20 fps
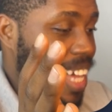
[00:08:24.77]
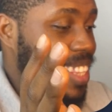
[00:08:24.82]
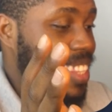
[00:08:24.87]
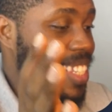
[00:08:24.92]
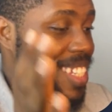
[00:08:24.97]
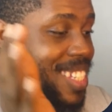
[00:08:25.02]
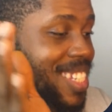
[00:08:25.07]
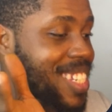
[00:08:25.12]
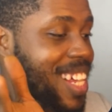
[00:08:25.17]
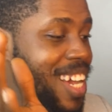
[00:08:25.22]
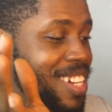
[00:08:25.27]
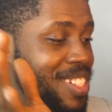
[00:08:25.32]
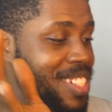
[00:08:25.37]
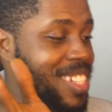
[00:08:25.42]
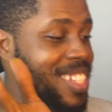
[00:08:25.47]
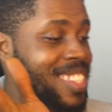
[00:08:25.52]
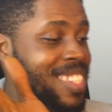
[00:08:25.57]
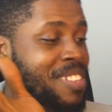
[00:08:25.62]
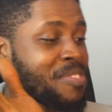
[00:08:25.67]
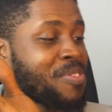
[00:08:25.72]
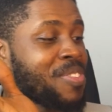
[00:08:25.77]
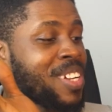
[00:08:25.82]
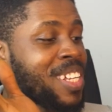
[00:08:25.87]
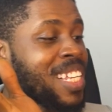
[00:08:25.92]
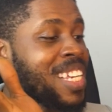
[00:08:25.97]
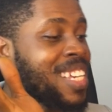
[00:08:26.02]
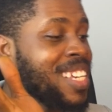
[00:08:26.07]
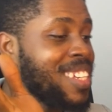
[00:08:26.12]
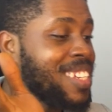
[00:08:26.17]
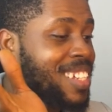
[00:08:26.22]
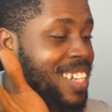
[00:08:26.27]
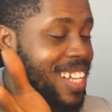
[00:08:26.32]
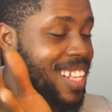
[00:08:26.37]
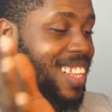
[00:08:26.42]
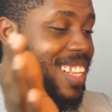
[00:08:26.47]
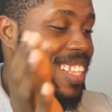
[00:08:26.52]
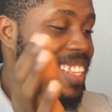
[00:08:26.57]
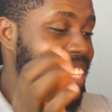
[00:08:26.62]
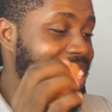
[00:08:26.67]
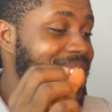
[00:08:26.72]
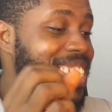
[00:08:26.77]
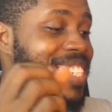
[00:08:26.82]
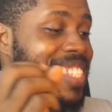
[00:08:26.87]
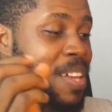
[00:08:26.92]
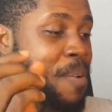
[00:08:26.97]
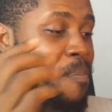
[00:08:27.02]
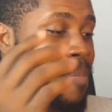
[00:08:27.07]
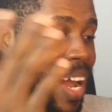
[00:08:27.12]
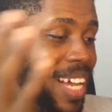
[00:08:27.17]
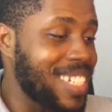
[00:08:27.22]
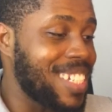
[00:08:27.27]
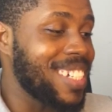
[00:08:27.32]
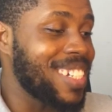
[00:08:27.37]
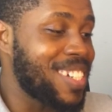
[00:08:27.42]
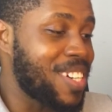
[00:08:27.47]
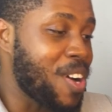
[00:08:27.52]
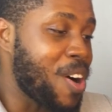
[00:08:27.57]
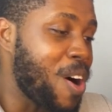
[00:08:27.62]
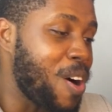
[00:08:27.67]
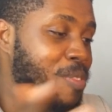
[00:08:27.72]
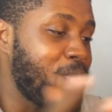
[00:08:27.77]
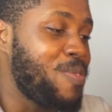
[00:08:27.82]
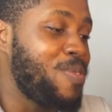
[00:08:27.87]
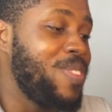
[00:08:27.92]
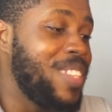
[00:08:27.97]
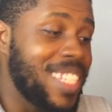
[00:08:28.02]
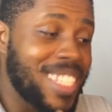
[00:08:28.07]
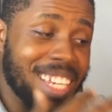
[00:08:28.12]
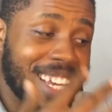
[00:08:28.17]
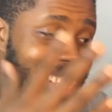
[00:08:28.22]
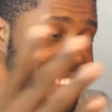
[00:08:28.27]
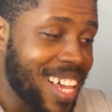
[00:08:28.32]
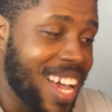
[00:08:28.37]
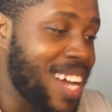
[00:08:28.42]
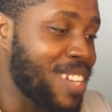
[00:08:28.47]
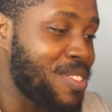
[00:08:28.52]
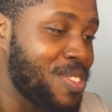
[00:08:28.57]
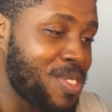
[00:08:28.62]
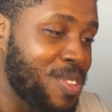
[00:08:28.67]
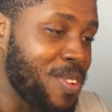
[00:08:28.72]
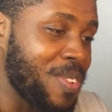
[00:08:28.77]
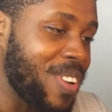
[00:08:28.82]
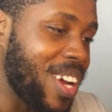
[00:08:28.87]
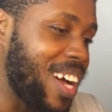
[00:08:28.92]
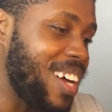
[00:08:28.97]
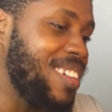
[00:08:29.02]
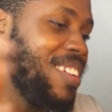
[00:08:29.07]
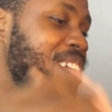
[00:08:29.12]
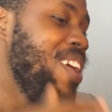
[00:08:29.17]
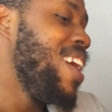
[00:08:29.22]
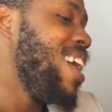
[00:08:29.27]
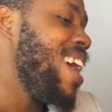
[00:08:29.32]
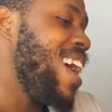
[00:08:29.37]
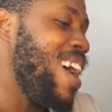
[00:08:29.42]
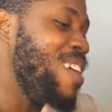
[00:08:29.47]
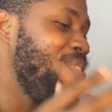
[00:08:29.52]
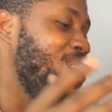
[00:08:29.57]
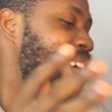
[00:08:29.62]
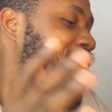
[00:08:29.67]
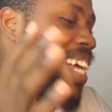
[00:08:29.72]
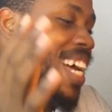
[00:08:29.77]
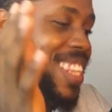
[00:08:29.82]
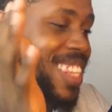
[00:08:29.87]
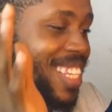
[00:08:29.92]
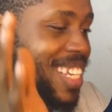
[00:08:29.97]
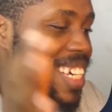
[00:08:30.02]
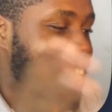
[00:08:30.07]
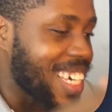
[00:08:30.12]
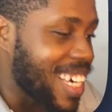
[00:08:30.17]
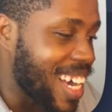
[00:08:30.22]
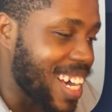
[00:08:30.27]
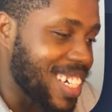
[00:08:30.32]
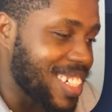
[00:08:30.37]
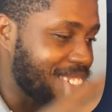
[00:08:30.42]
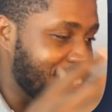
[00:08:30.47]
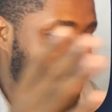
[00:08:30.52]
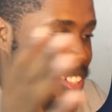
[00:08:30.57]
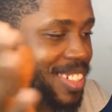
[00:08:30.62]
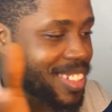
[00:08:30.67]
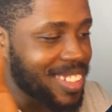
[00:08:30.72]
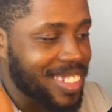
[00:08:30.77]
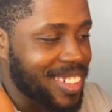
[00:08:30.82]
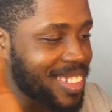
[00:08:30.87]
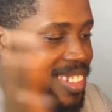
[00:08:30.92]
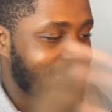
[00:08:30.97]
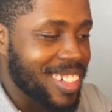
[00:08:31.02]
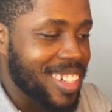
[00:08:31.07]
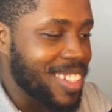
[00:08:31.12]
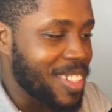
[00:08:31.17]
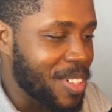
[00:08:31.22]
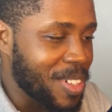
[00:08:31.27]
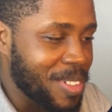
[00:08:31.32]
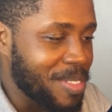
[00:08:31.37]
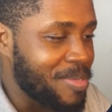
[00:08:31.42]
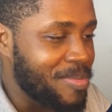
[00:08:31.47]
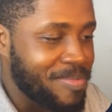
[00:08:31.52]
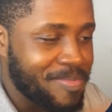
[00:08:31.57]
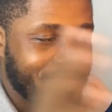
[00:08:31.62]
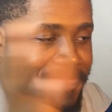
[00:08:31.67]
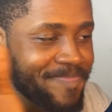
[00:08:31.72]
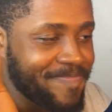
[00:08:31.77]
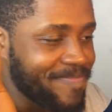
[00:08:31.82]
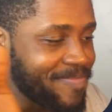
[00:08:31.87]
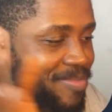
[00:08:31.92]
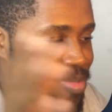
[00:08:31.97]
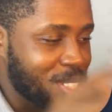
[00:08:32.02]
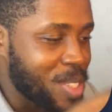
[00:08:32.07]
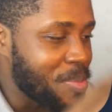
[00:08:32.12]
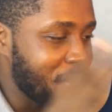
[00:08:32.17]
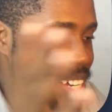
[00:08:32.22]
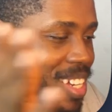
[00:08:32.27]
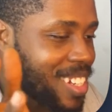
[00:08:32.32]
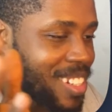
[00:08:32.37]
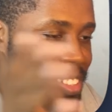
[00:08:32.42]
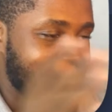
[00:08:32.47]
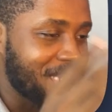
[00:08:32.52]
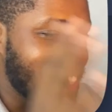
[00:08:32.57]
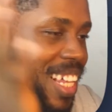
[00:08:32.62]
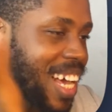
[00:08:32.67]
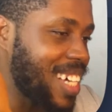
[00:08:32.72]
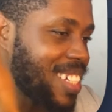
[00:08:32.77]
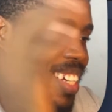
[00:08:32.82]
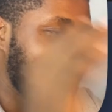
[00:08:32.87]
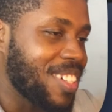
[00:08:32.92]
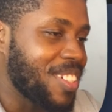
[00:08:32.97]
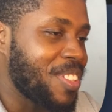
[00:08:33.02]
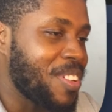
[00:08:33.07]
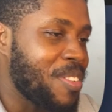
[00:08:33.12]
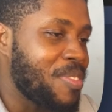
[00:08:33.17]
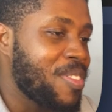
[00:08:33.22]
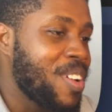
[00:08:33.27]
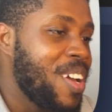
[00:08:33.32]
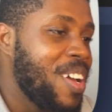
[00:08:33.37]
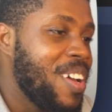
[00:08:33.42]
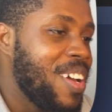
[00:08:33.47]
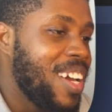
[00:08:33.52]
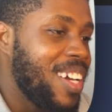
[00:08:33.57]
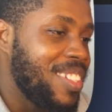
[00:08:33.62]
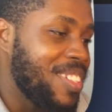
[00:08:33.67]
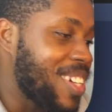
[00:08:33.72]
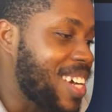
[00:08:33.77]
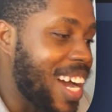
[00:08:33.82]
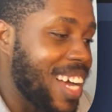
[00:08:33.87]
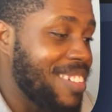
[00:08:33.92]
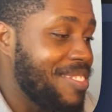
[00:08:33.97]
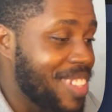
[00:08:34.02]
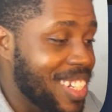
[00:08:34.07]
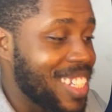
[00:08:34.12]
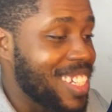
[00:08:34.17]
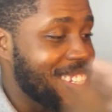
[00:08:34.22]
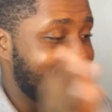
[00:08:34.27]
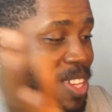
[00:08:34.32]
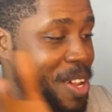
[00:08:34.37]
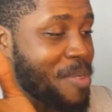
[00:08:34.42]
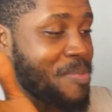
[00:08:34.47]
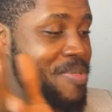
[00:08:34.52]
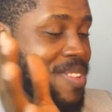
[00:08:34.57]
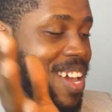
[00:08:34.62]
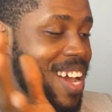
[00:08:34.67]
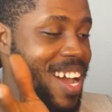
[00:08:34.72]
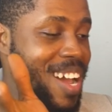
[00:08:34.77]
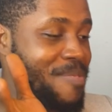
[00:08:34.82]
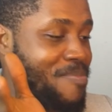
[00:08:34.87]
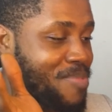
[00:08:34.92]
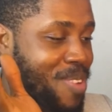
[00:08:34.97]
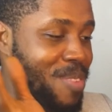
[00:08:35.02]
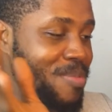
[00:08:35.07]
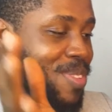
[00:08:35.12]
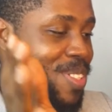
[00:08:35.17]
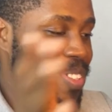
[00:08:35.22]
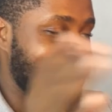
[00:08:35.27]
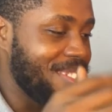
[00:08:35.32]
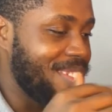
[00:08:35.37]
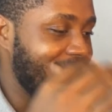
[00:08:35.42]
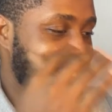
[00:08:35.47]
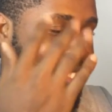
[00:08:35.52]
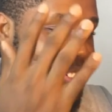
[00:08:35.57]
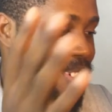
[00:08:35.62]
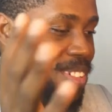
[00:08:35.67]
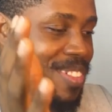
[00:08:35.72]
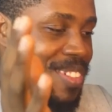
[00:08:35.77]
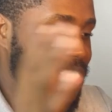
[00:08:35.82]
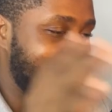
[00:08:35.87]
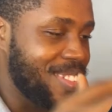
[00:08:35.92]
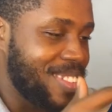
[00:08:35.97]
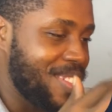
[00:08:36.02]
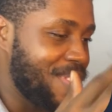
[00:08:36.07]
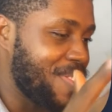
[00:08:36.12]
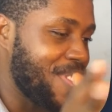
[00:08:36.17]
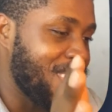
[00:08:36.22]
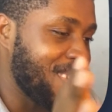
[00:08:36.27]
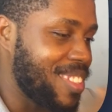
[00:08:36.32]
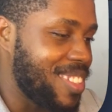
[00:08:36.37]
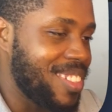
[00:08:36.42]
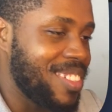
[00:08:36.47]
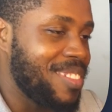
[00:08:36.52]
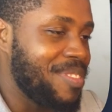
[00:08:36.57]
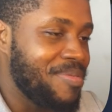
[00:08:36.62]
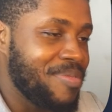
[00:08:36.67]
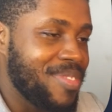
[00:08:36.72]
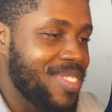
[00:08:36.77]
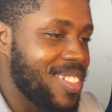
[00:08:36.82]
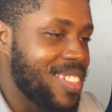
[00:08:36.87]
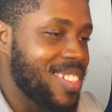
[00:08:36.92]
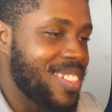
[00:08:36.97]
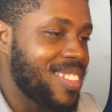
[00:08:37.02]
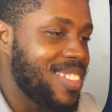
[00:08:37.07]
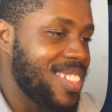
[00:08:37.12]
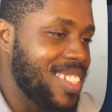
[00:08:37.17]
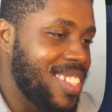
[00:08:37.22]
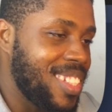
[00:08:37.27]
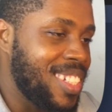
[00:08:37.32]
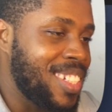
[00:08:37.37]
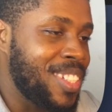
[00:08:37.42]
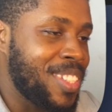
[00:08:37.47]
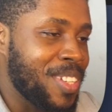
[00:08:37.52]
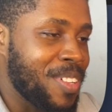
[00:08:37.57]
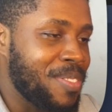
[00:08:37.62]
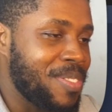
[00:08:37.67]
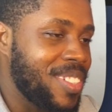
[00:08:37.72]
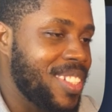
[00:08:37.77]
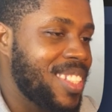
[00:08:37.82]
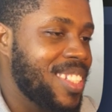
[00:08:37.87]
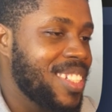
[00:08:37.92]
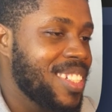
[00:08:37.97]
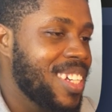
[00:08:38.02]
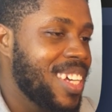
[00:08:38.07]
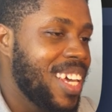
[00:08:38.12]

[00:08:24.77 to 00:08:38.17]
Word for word: And this is actually the really, this is the magic of this entire tutorial. Every other thing here is just, you know, to make it look nice and stuff. You can really stop here. I promise you, you're good. You've got the, the, the gist of it.